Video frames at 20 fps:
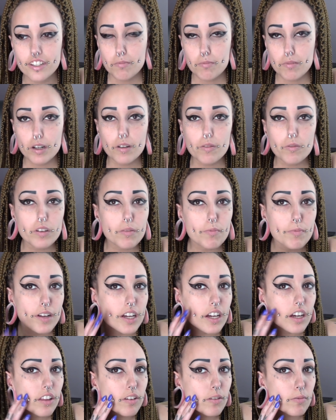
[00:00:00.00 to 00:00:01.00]
But with my
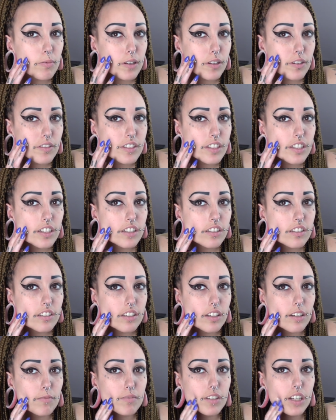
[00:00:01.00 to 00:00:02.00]
other piercings,
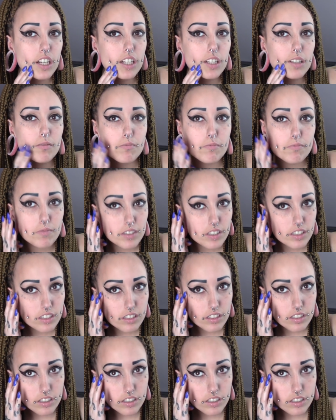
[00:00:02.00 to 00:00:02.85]
sometimes,